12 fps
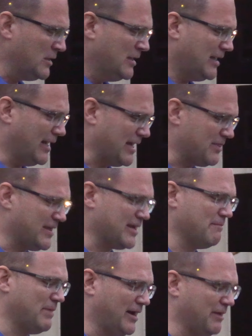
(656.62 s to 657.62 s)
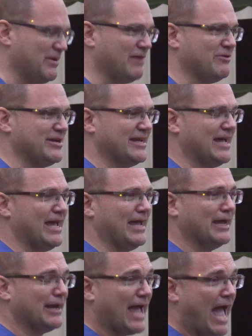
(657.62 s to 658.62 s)
And I think about him every
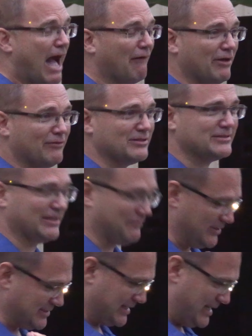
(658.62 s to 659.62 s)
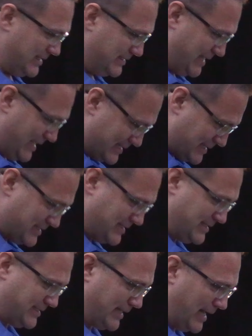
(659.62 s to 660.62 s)
day, and I have ever every day since
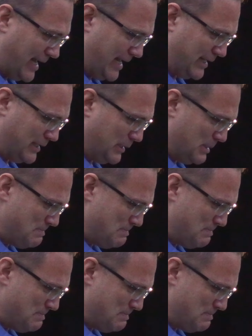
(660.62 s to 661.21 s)
he's died.